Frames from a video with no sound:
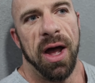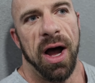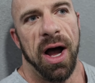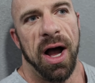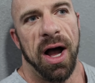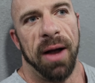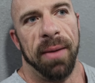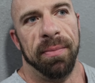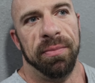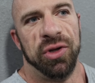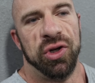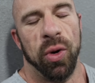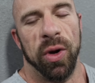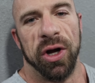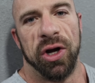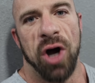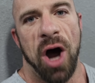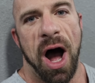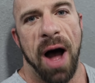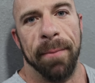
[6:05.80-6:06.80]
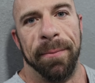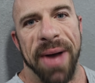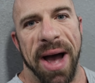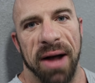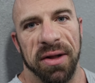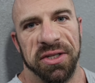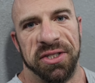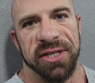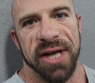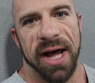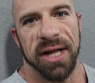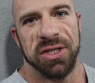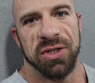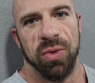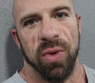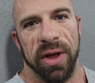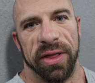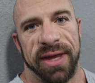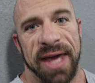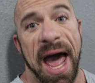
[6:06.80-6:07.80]
um, doing compound sets
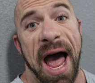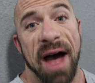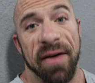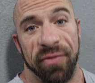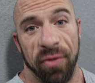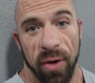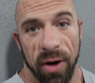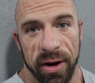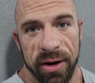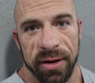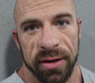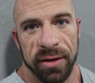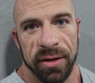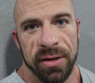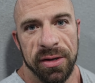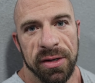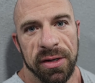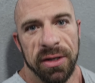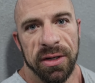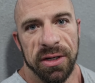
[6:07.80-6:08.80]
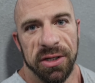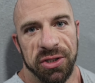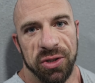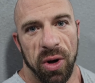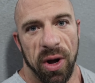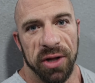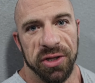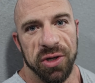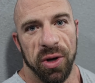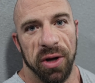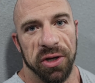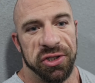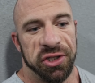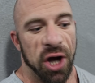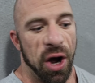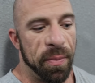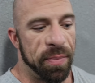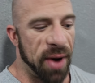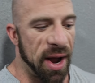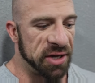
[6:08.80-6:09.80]
with calf work. So I'll do a
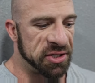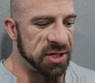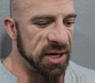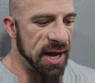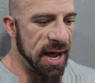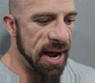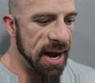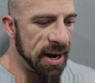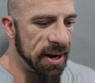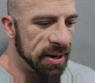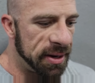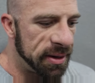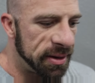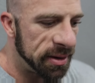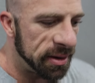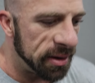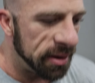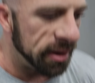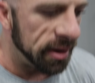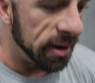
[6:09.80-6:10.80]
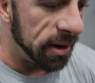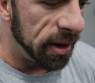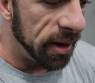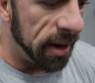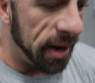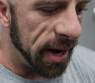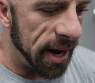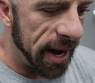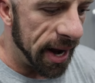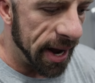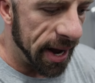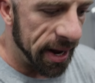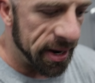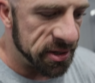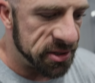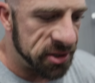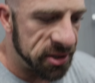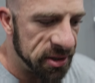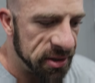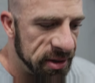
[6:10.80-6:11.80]
toe press today,
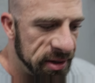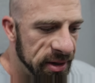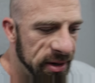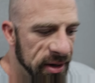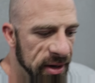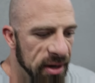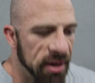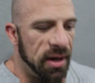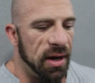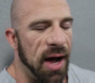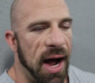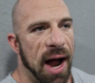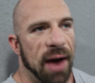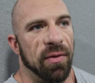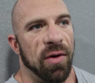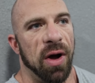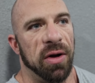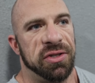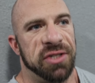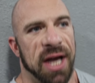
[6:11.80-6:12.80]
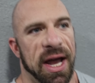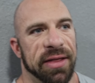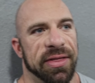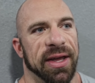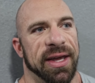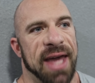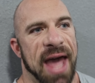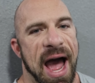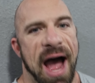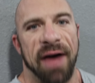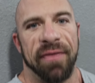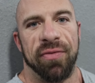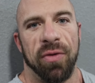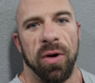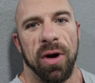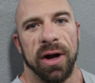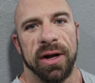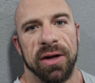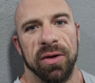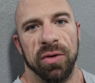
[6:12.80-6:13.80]
and I rotate the calf
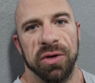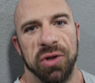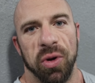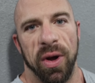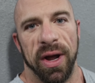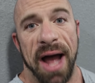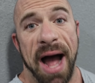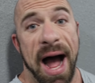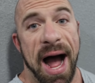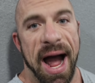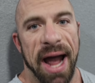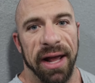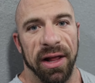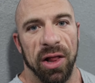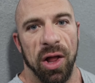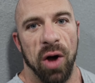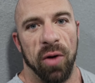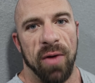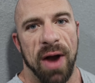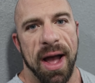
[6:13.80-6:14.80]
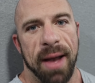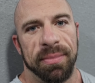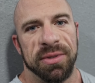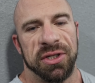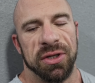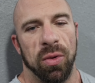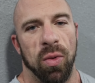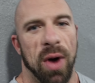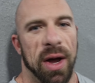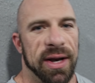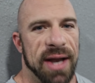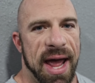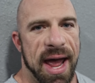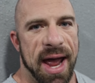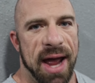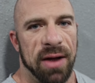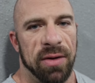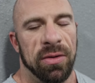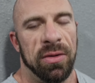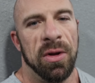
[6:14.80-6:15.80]
work with doing high and low reps. So one
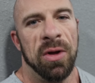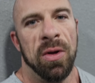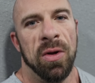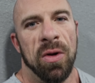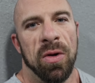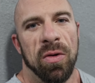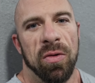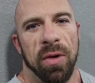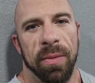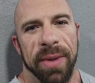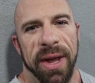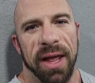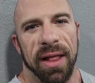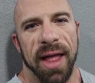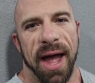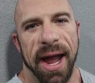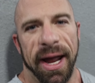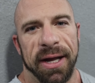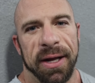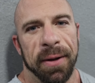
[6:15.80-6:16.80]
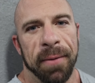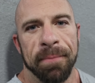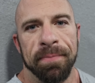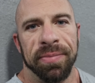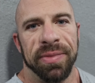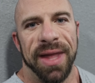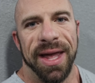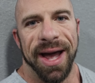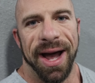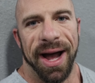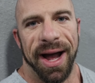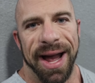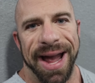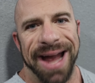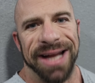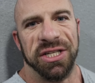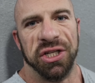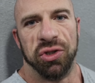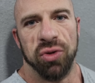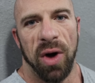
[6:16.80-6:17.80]
day will be like uh,
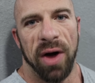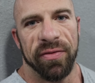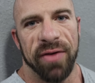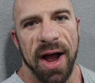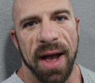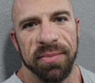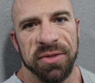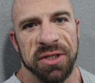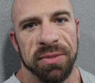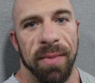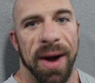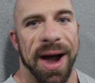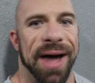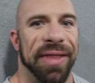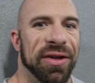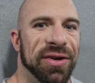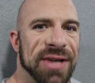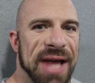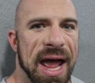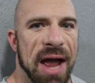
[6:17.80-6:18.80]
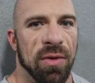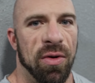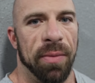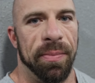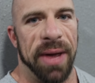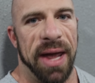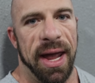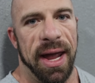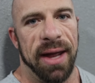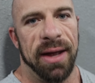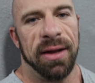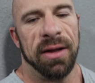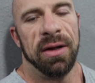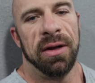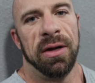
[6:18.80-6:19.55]
8 to 12 reps, my other day will be